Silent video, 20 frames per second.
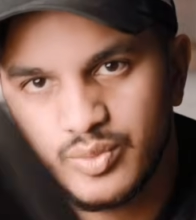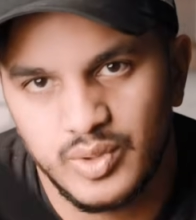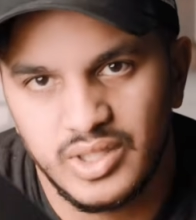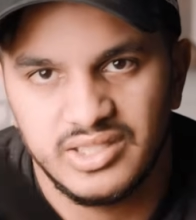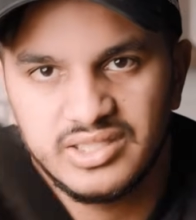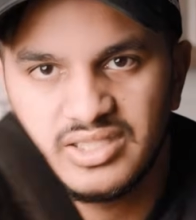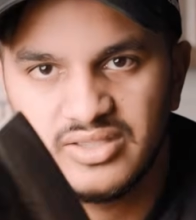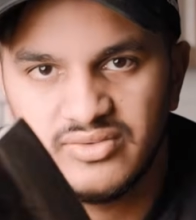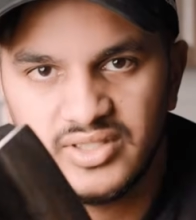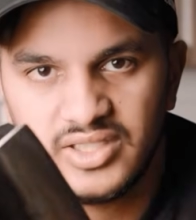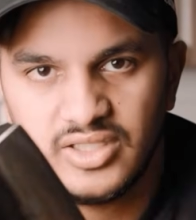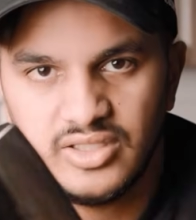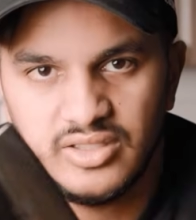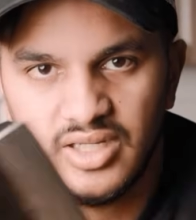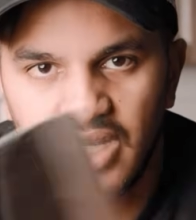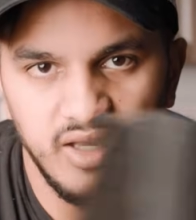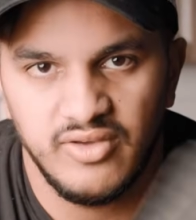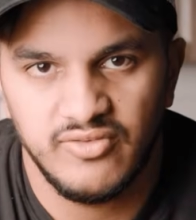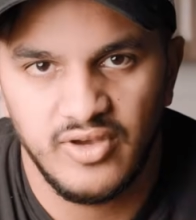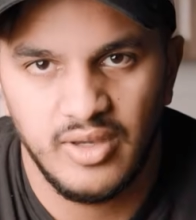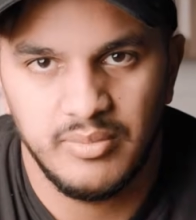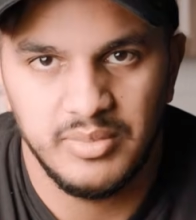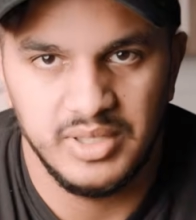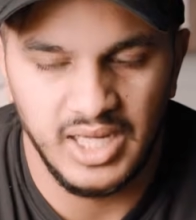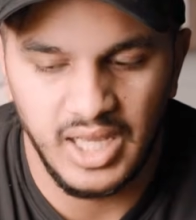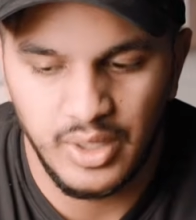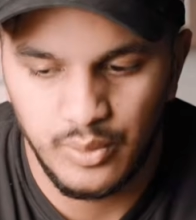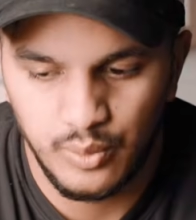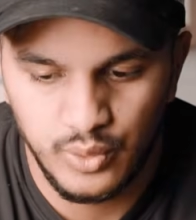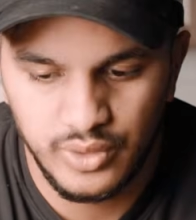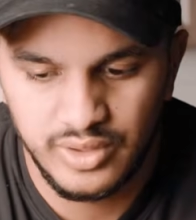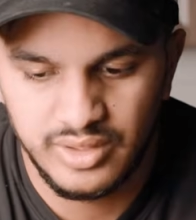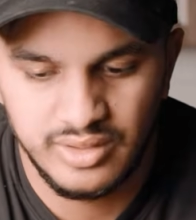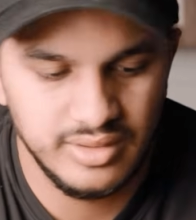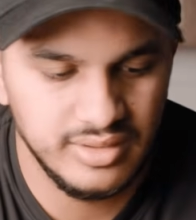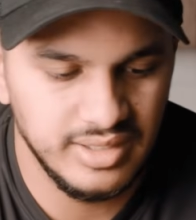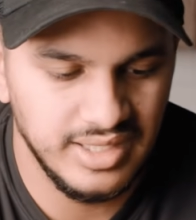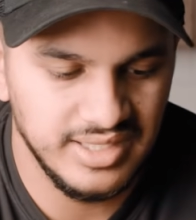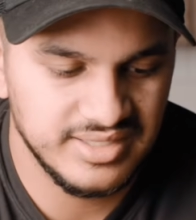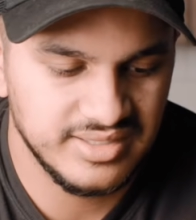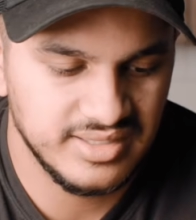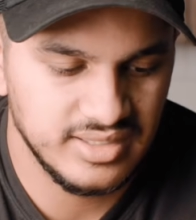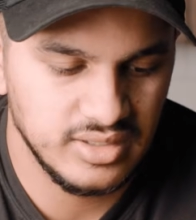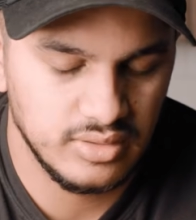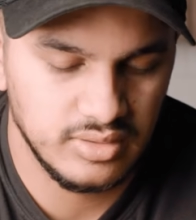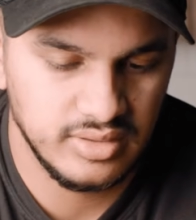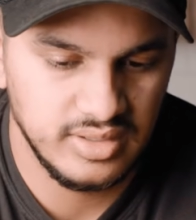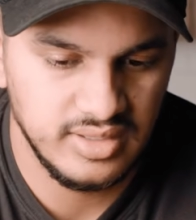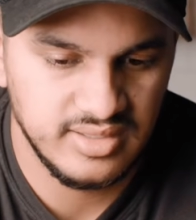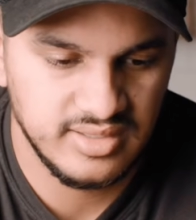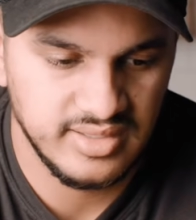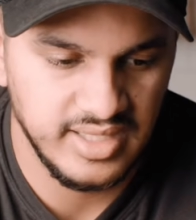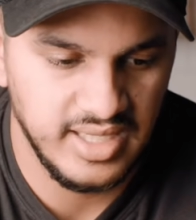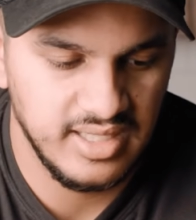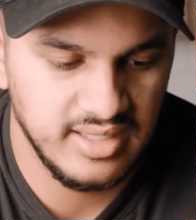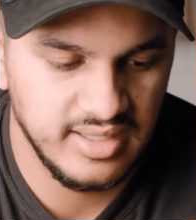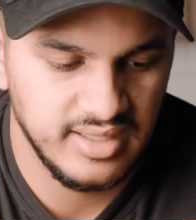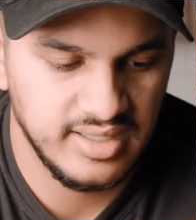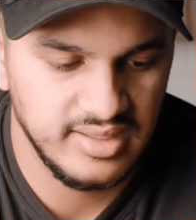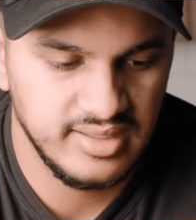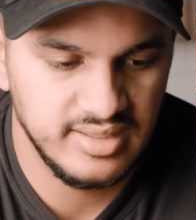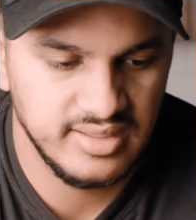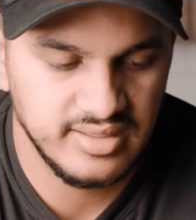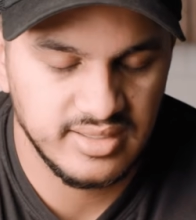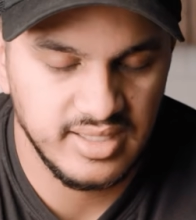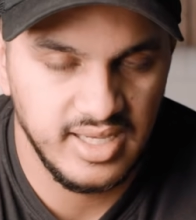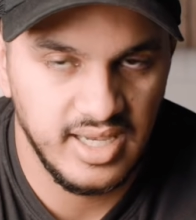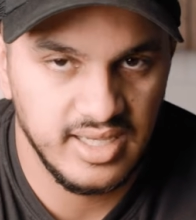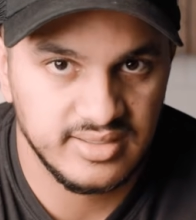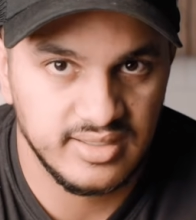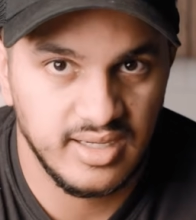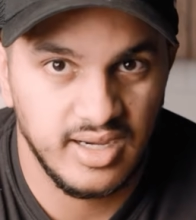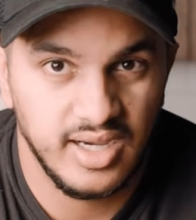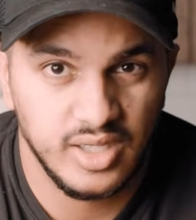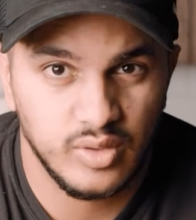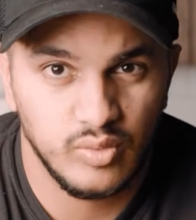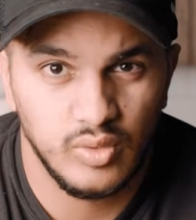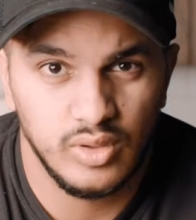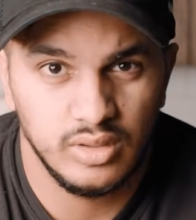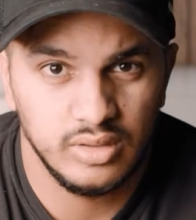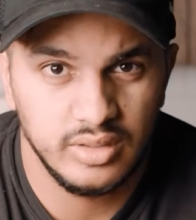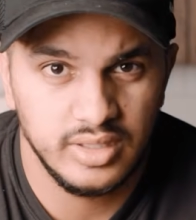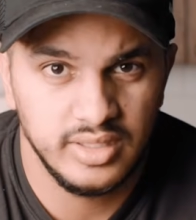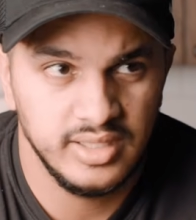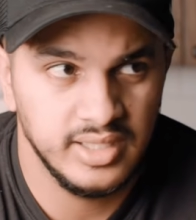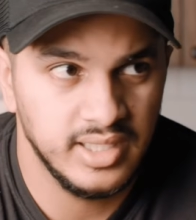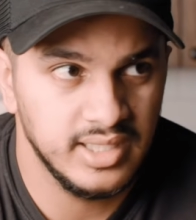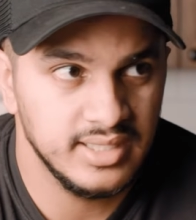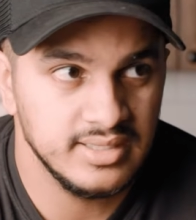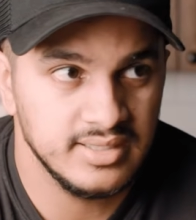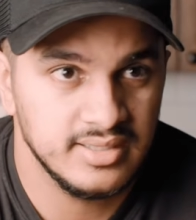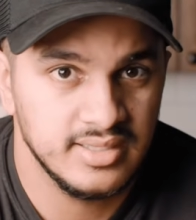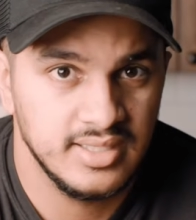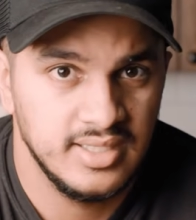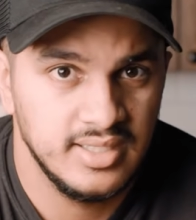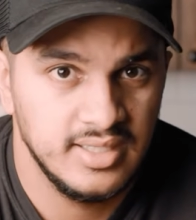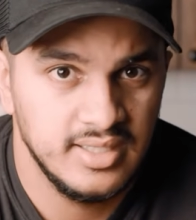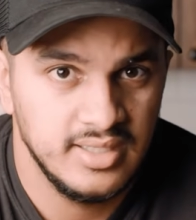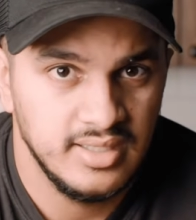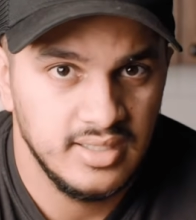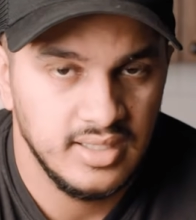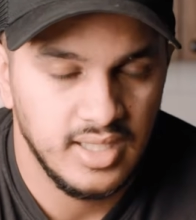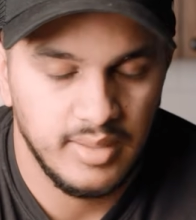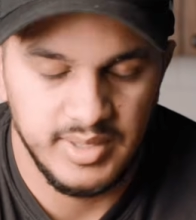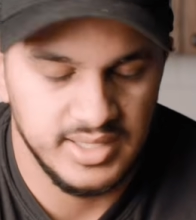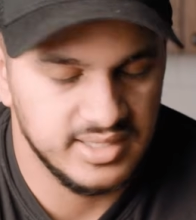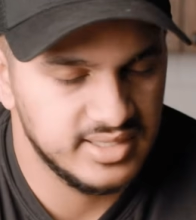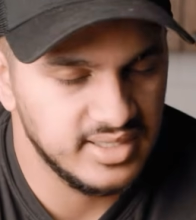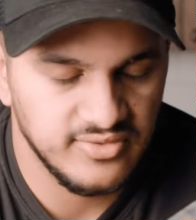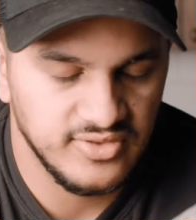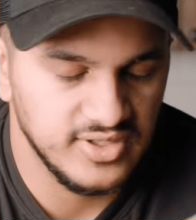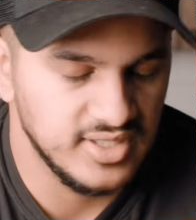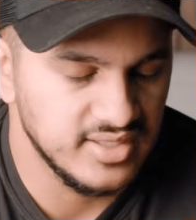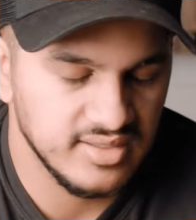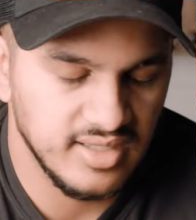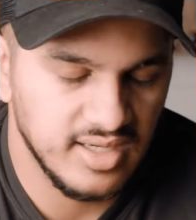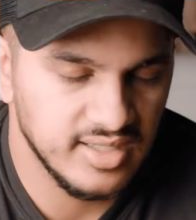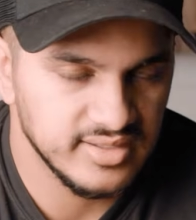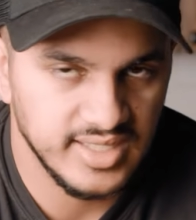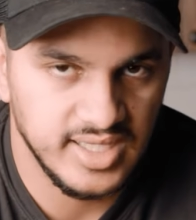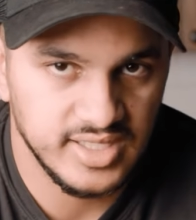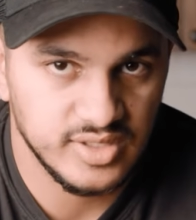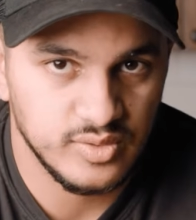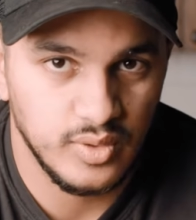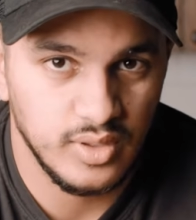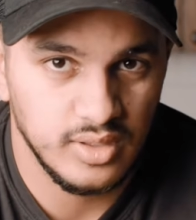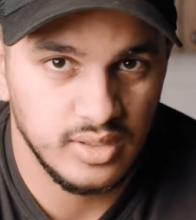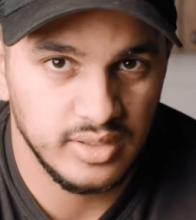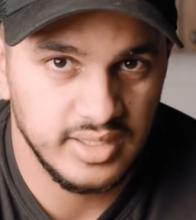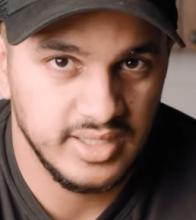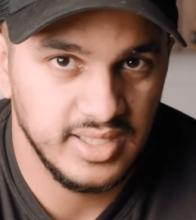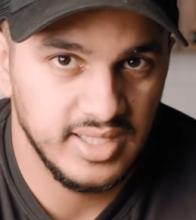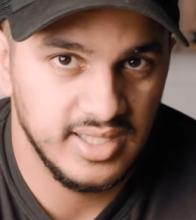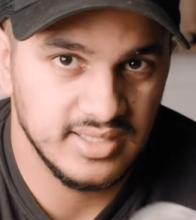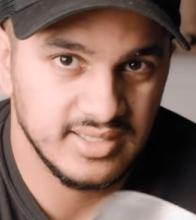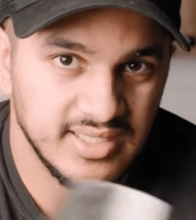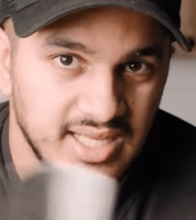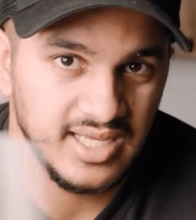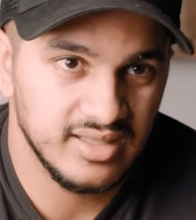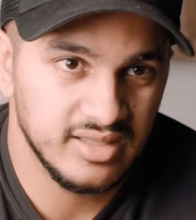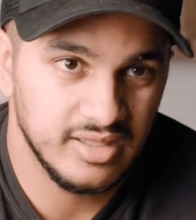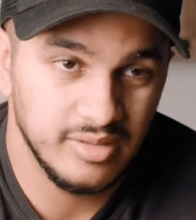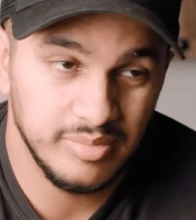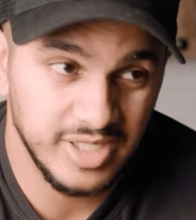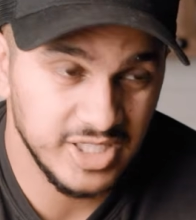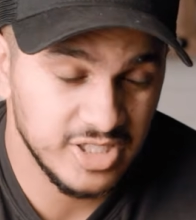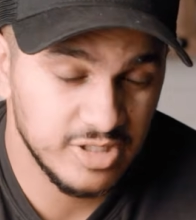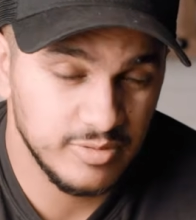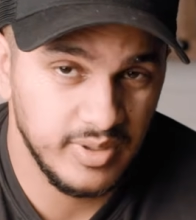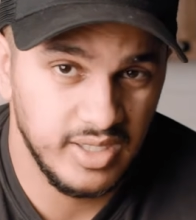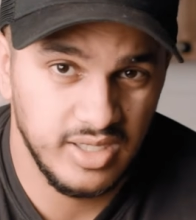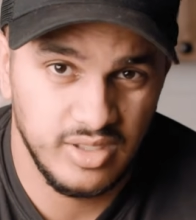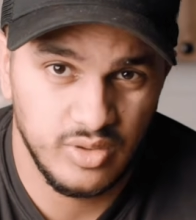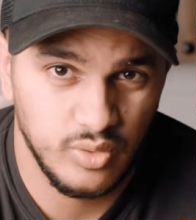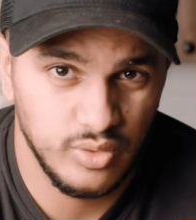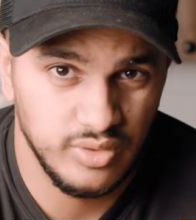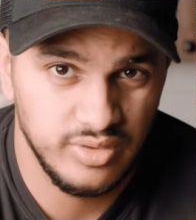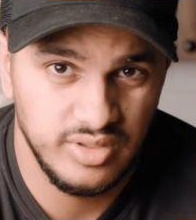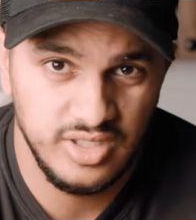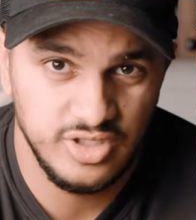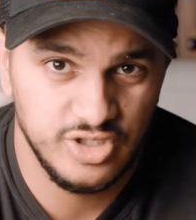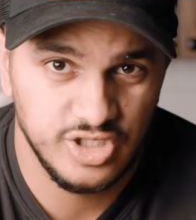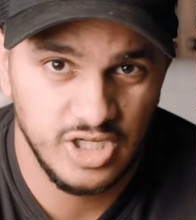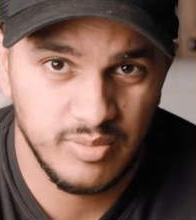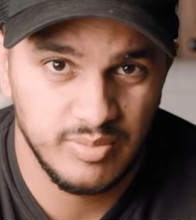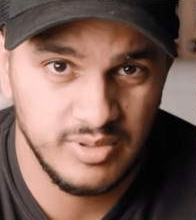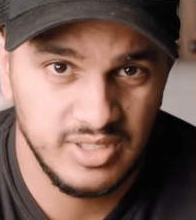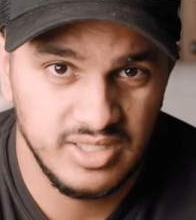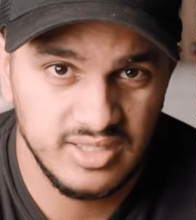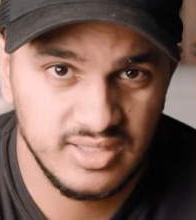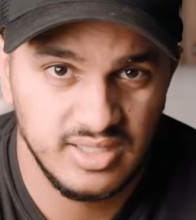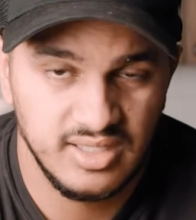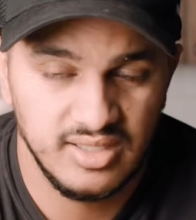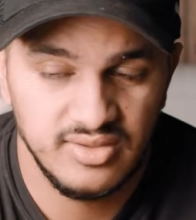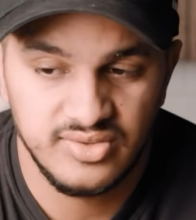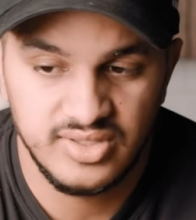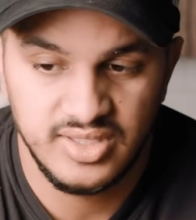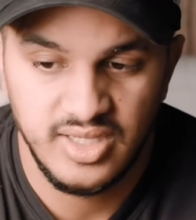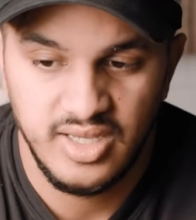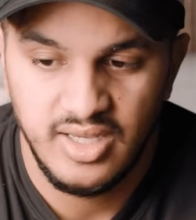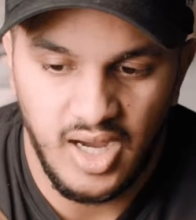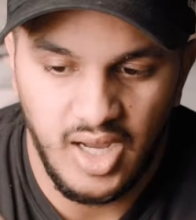relatively good knife. I mean, I wouldn't necessarily say that it is as high quality as, I mean, it definitely is not as high quality as the Benchmade or the Japanese knives.